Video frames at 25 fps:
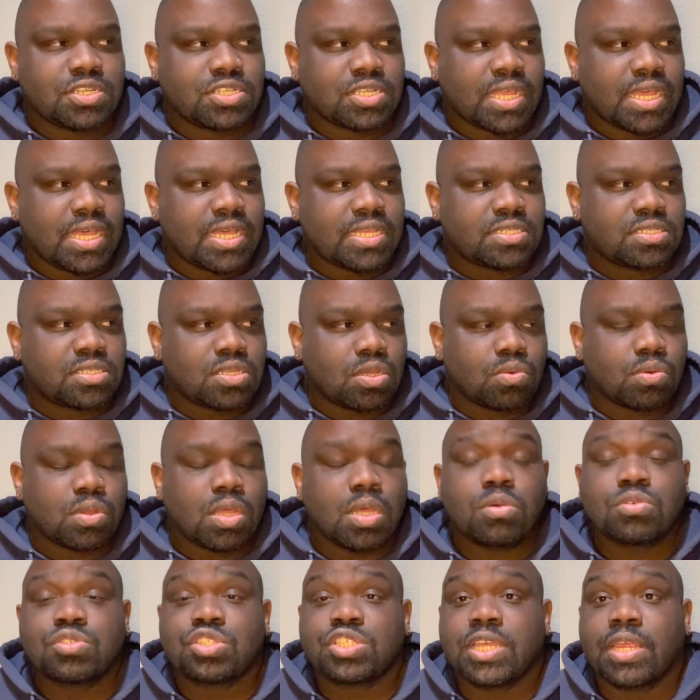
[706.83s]
you guys, so
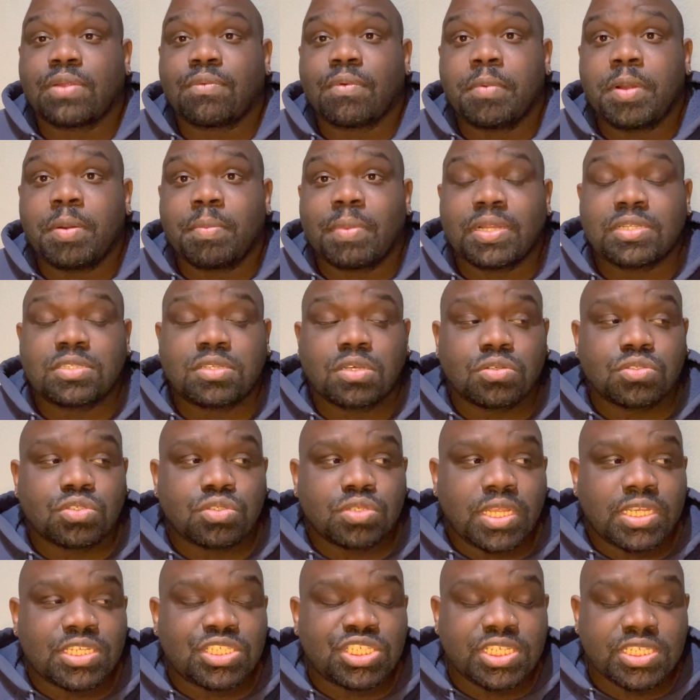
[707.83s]
Gocha, remember I told
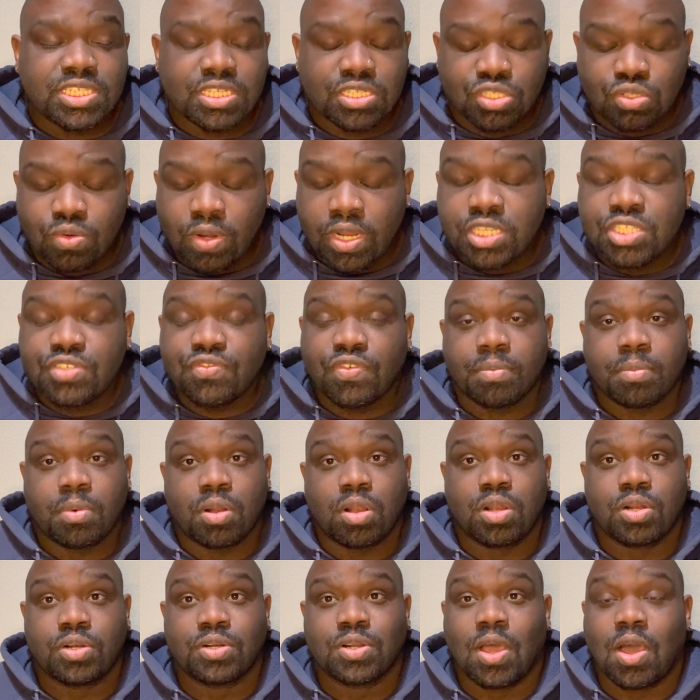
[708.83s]
you that she's estranged from
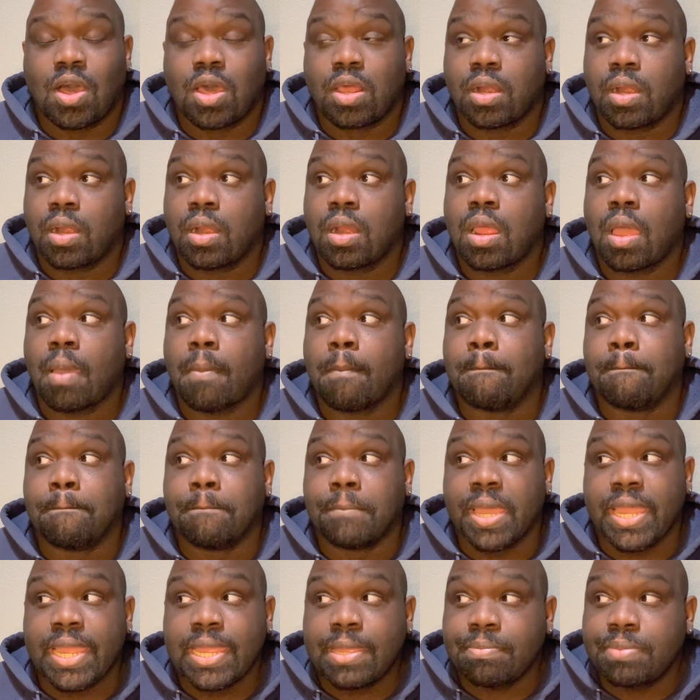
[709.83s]
her daughter.
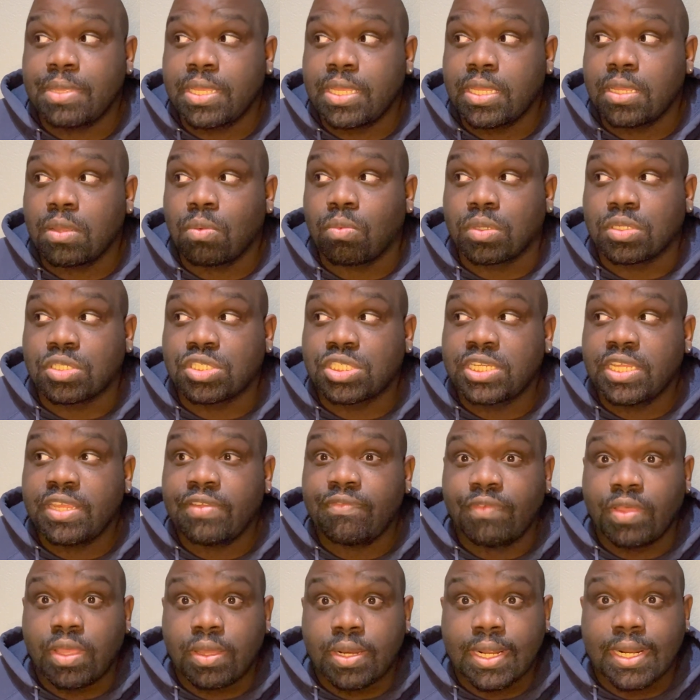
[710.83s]
Baby, when she
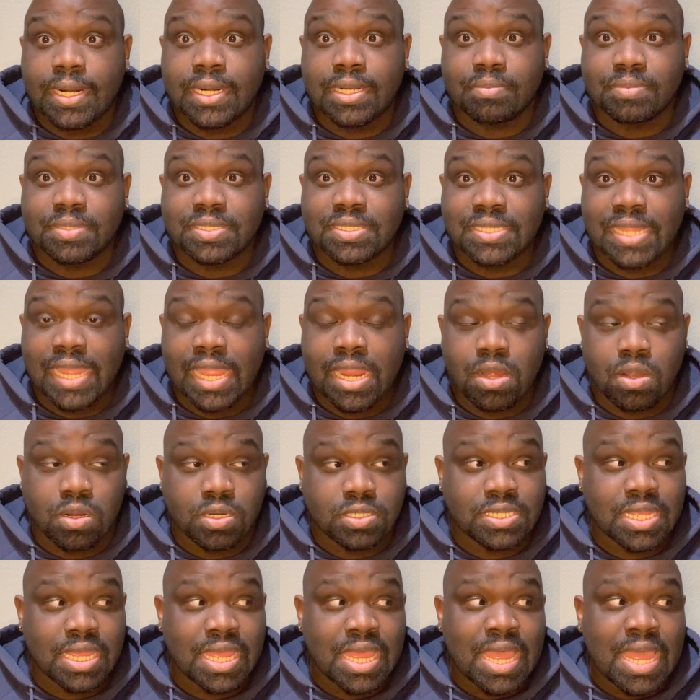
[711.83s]
fell down them
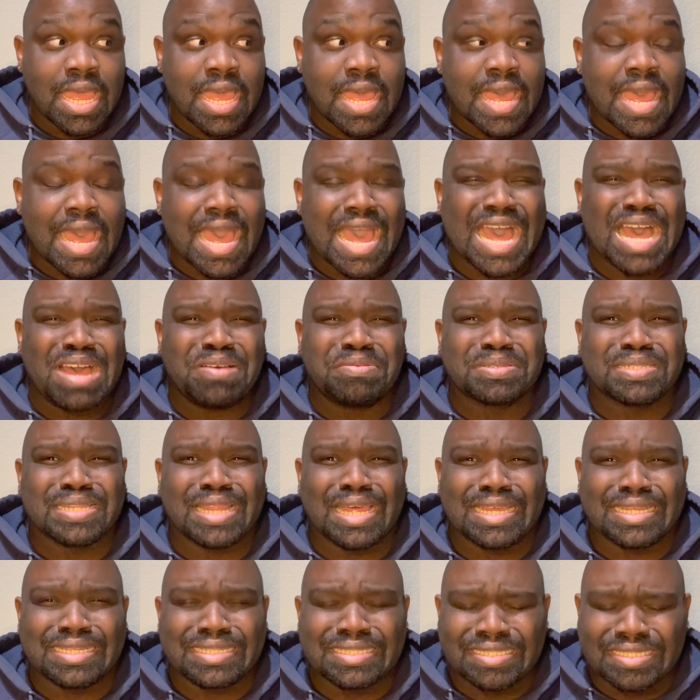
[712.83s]
stairs, I was
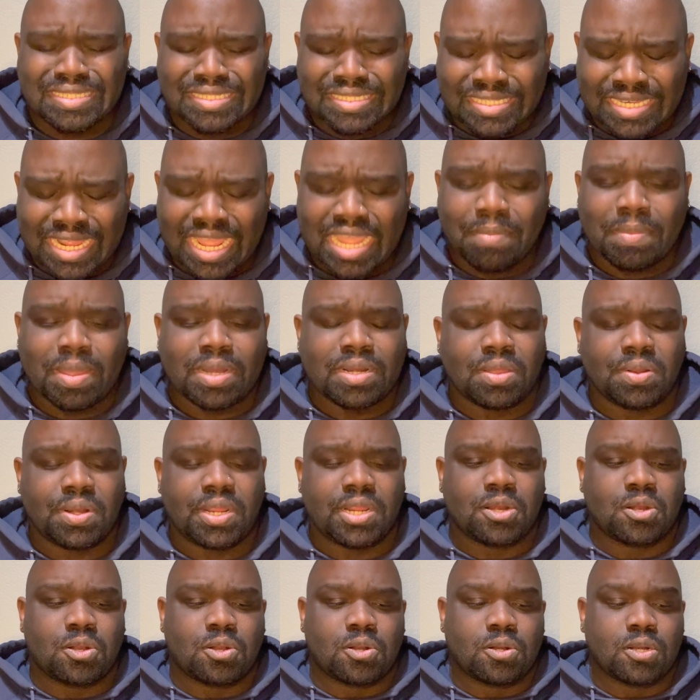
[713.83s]
like, damn, I know
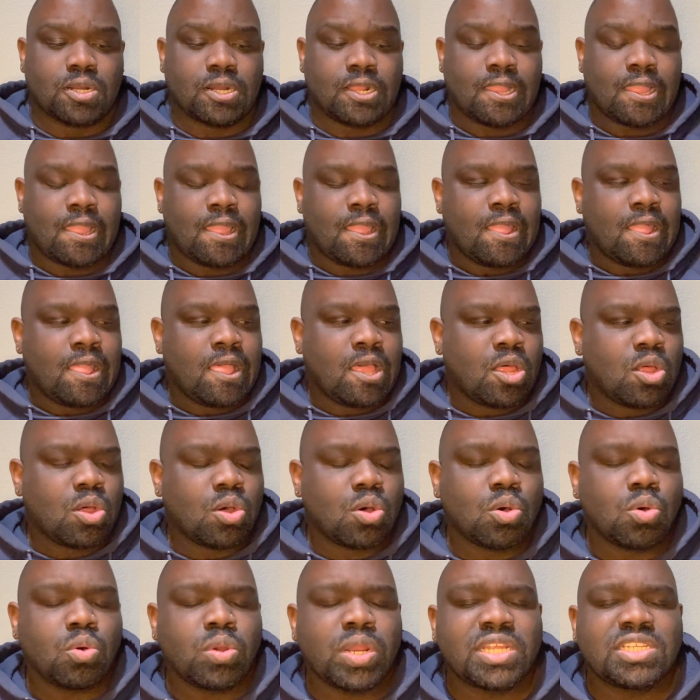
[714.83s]
that hurt
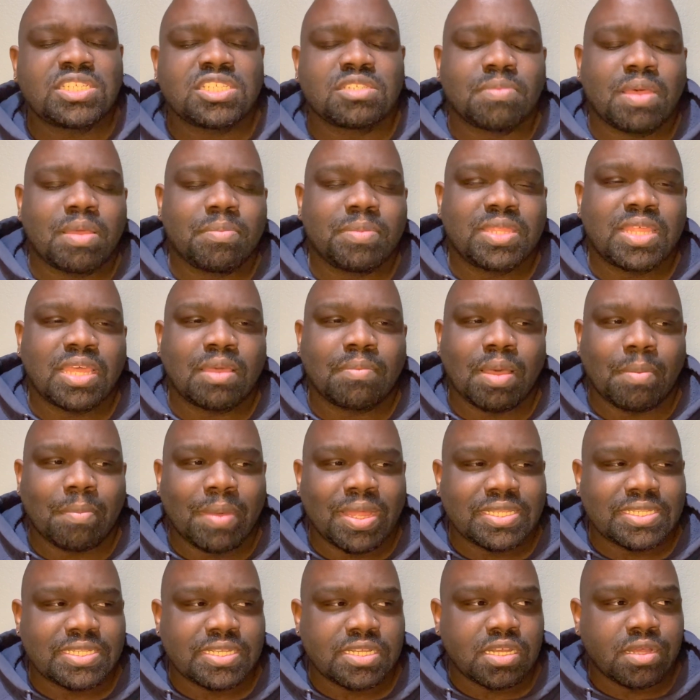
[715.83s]
oh, that just made me think about
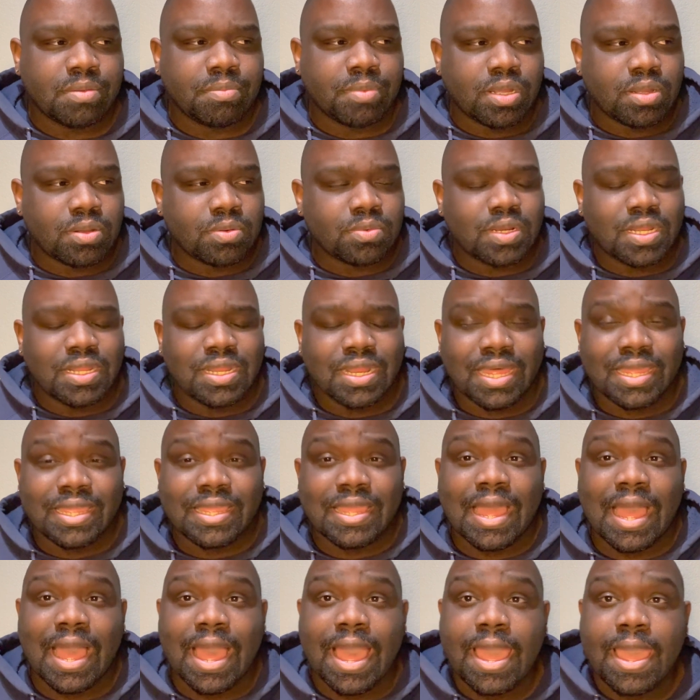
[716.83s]
my tailbone. Like
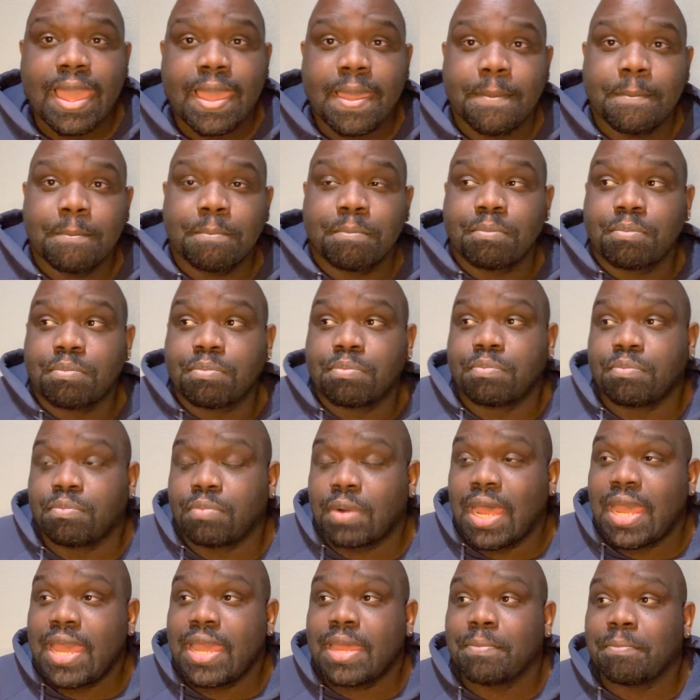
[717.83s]
I have,
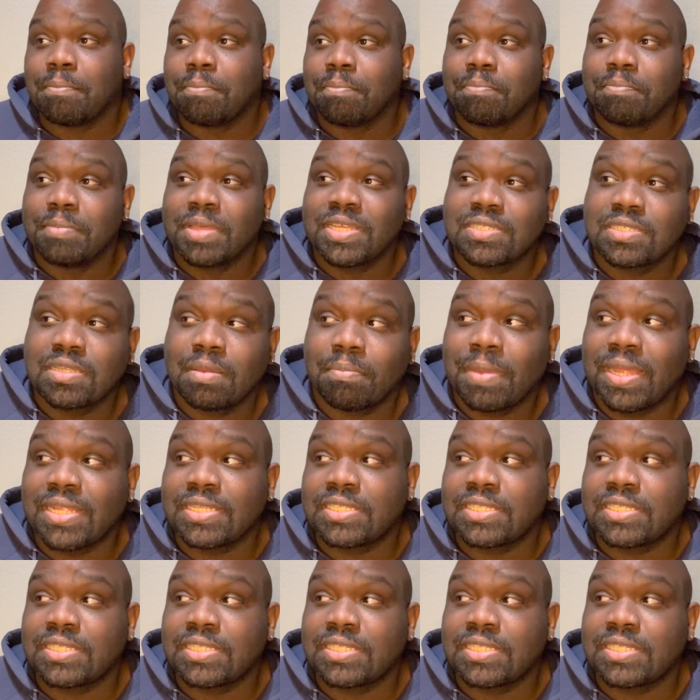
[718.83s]
I have messed up my